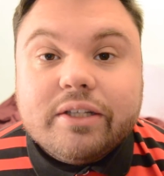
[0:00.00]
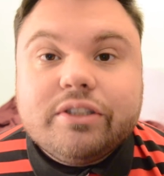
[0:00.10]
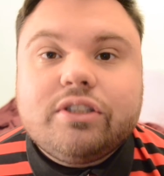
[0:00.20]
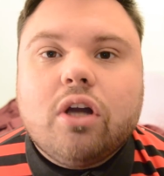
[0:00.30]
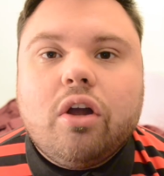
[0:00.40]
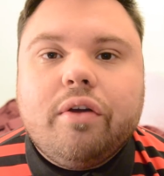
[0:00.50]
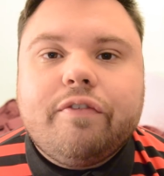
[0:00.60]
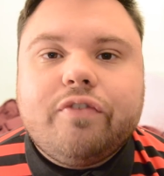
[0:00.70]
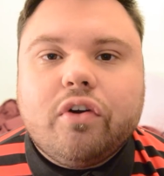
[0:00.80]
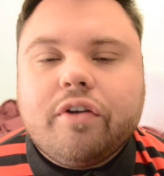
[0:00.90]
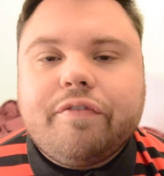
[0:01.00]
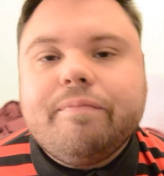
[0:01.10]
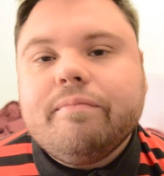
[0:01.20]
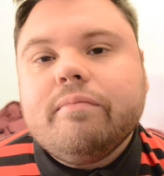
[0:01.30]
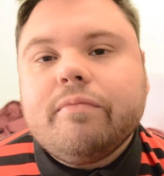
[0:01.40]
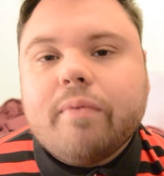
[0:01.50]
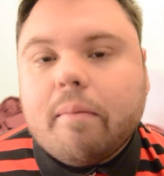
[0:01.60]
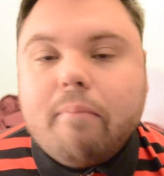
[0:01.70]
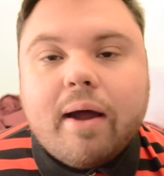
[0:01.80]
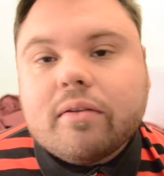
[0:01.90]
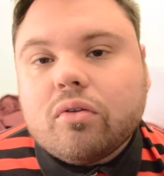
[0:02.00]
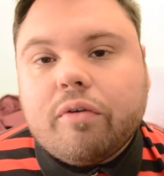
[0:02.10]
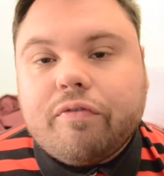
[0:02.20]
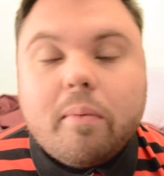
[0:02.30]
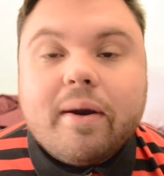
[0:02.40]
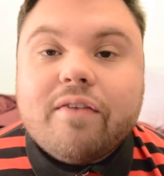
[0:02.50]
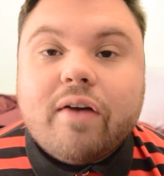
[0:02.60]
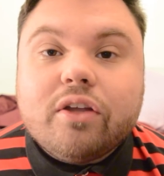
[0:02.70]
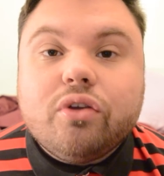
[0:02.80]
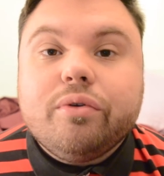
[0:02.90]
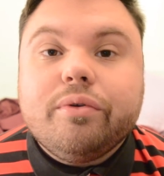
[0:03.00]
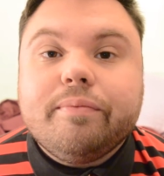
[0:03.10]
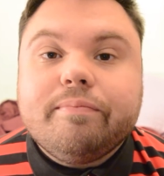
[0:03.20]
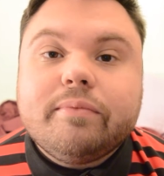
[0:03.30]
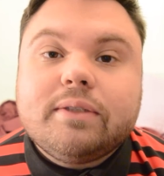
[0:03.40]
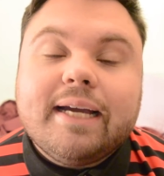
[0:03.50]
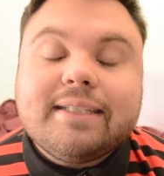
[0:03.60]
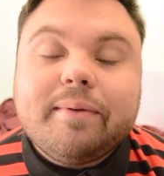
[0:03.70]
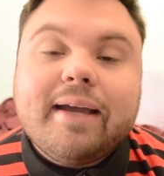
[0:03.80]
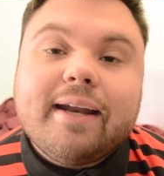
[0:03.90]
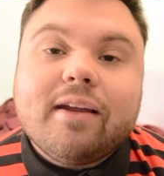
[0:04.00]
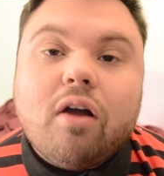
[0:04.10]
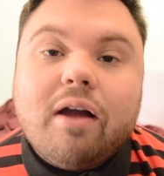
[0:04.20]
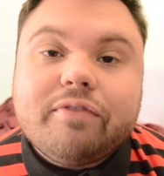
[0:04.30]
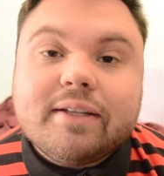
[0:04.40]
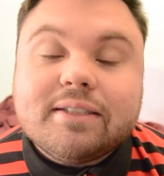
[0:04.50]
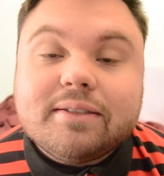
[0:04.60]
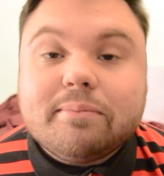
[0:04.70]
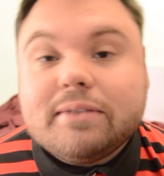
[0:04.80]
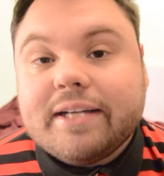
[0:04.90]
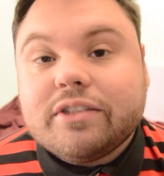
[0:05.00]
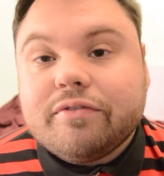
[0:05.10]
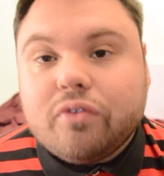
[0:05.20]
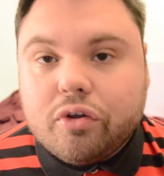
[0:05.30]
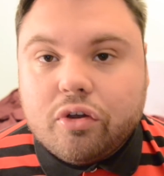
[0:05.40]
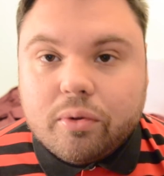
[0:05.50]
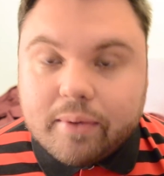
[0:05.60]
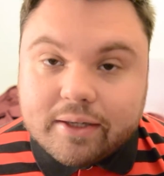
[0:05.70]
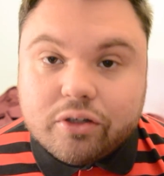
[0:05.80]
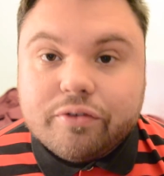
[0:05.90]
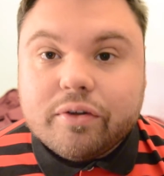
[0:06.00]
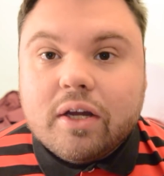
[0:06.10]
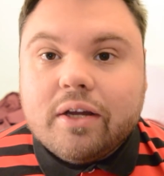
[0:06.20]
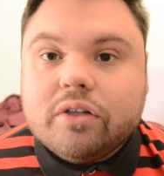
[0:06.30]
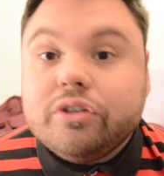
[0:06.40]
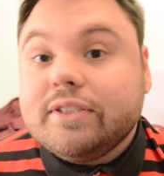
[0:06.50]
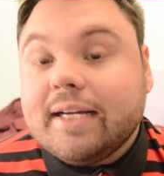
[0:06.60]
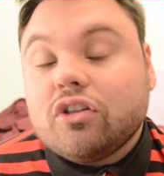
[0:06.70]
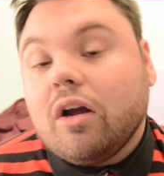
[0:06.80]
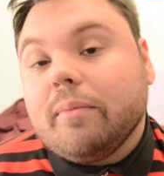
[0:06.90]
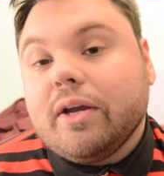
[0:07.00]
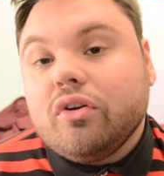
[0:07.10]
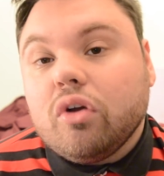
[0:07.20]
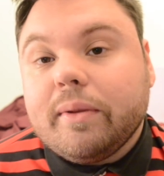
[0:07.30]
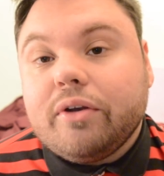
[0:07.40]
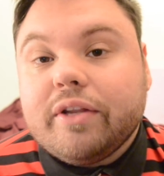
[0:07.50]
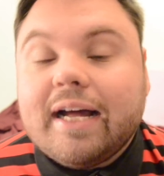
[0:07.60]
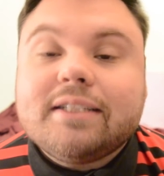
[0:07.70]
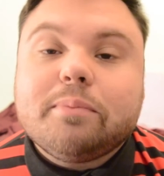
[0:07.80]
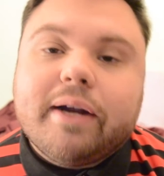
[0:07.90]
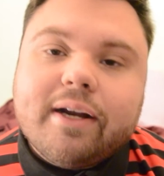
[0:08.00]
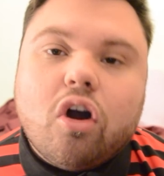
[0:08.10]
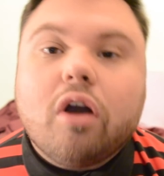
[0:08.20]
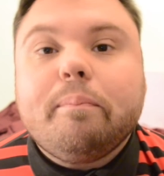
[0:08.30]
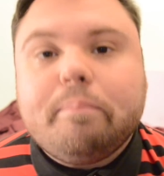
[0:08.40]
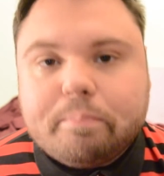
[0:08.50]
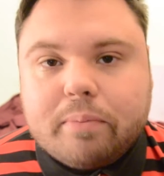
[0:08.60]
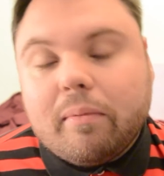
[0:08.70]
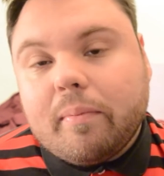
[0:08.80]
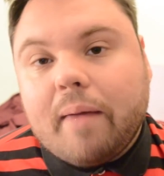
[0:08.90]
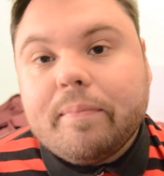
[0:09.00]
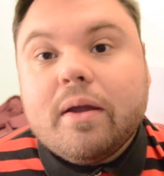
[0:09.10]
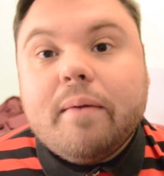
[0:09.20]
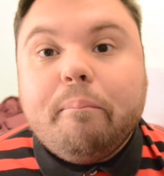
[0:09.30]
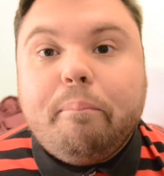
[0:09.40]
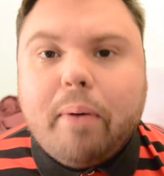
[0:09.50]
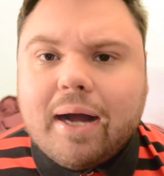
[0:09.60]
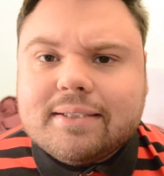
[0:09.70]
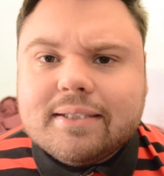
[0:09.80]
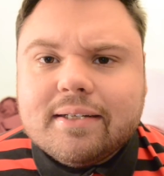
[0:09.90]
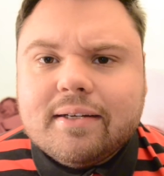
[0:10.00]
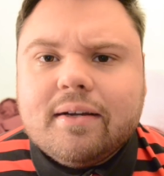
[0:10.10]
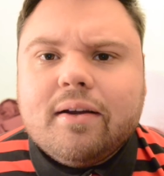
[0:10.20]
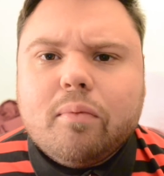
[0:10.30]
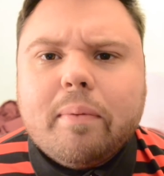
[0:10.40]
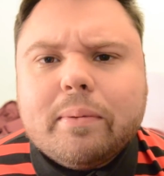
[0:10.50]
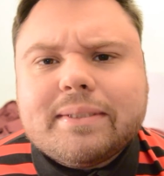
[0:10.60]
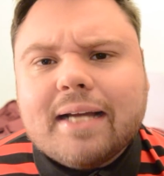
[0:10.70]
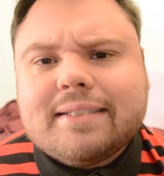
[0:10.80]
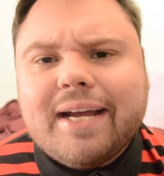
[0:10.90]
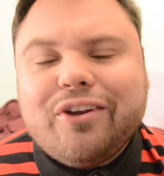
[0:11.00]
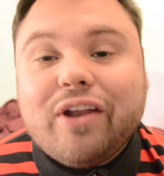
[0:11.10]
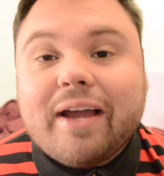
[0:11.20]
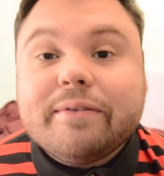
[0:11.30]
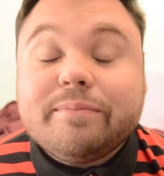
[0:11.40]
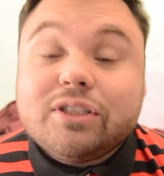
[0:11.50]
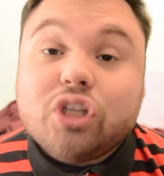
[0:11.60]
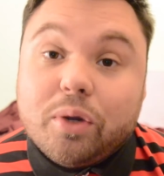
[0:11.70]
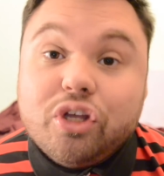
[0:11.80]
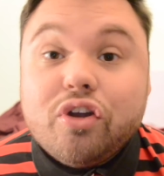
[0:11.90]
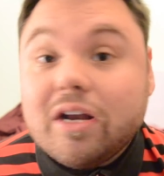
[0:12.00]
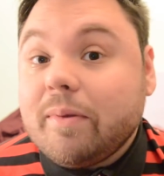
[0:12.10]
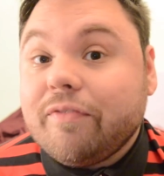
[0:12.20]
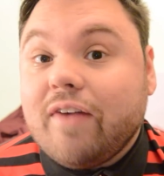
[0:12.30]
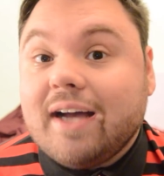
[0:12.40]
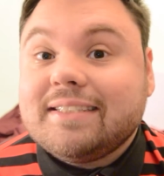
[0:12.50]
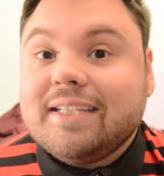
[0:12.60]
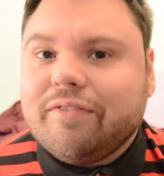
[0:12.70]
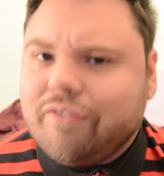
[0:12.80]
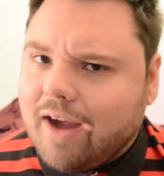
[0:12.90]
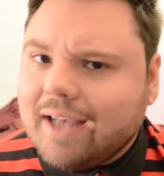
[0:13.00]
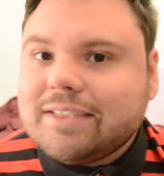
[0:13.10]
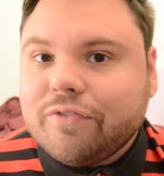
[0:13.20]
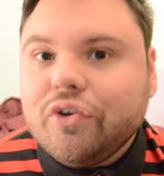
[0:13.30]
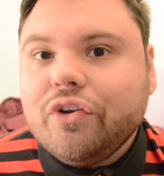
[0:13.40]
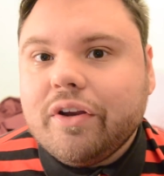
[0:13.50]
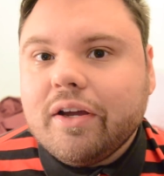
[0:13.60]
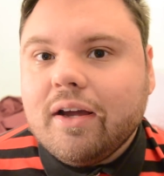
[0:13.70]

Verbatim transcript: So for a, a month or for whatever, you take something out of your life that's a temptation for you, and you use that time where you normally do that to pray to God. Blah blah blah. But when people start saying you like, so are you going to be fasting fast food?